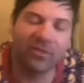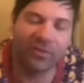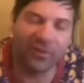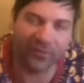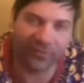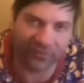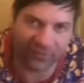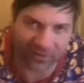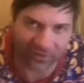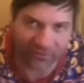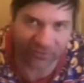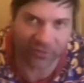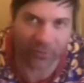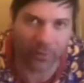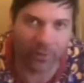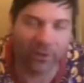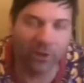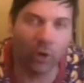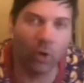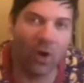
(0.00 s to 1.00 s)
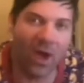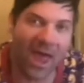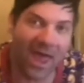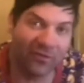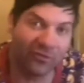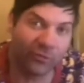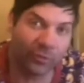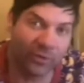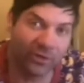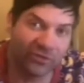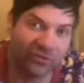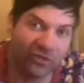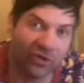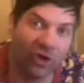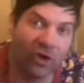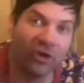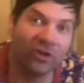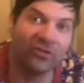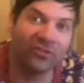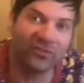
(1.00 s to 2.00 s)
the sister-in-law has
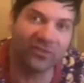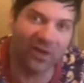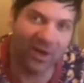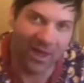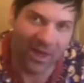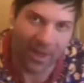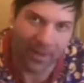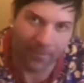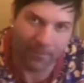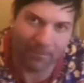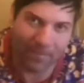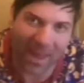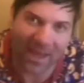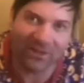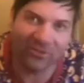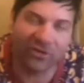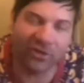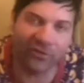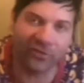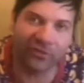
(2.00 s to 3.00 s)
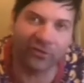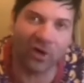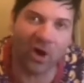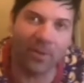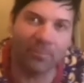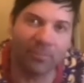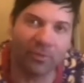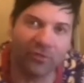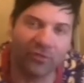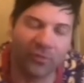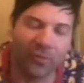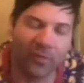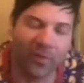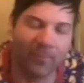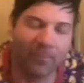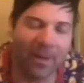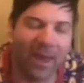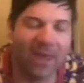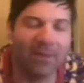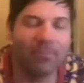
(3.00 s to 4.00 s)
returned back to Cyprus with the
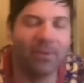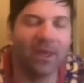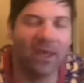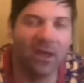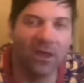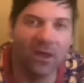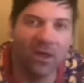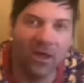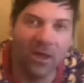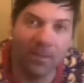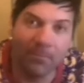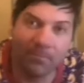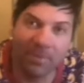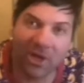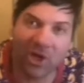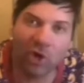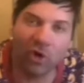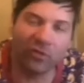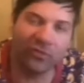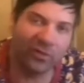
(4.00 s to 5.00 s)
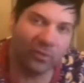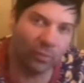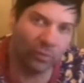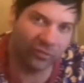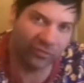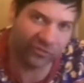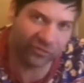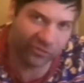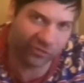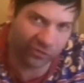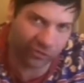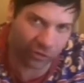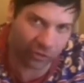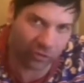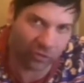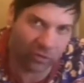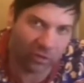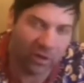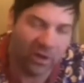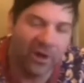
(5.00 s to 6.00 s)
baby because it was
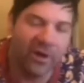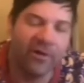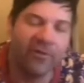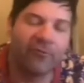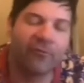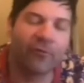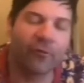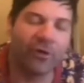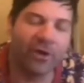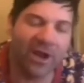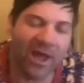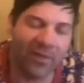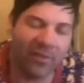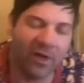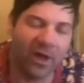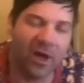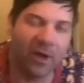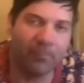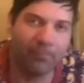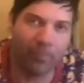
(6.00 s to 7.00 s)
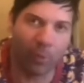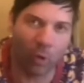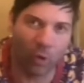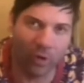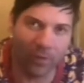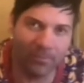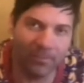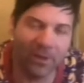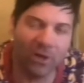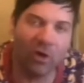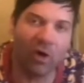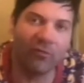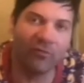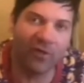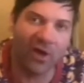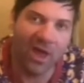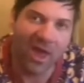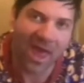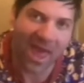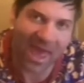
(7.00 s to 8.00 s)
due for another appointment of
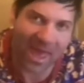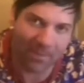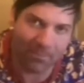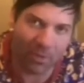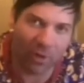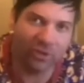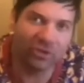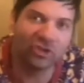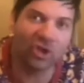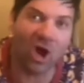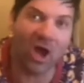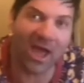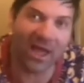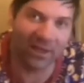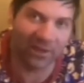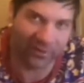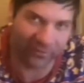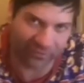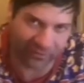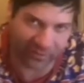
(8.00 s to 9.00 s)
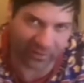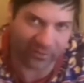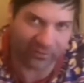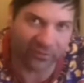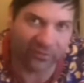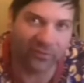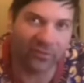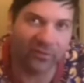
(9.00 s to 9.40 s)
hemodialysis.